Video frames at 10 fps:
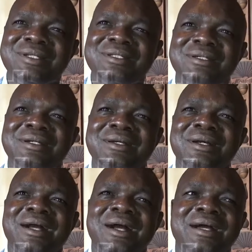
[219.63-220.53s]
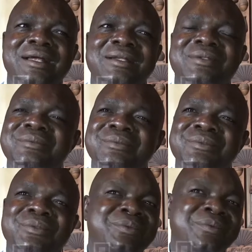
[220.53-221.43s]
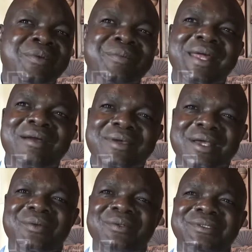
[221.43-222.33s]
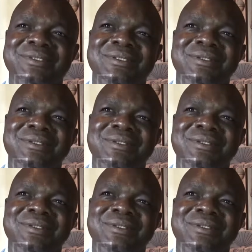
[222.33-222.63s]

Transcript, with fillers: to remove their vehicles.